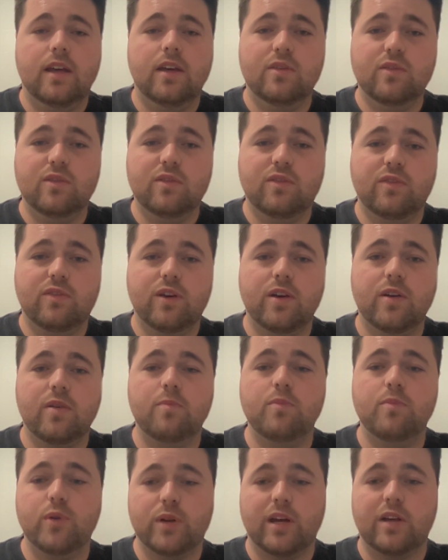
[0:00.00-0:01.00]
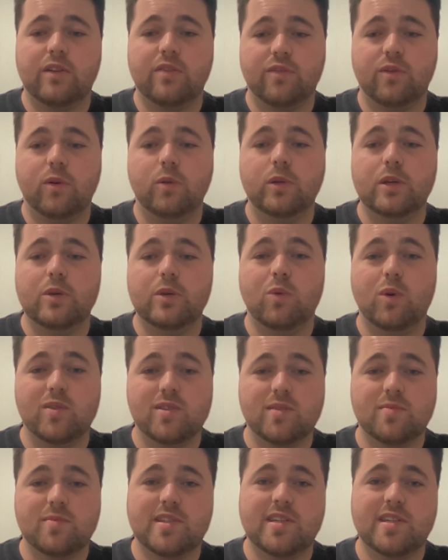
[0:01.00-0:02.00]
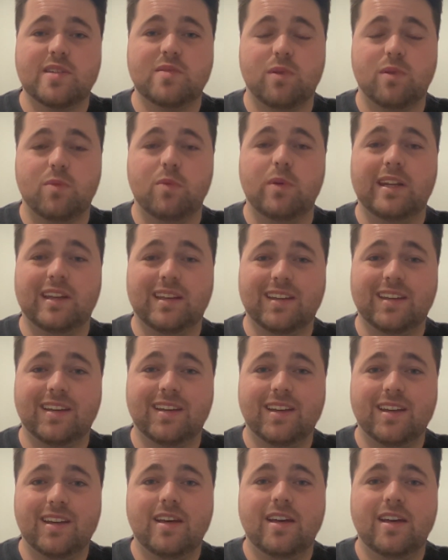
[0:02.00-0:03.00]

if Bernard Foley was obsessed with winning,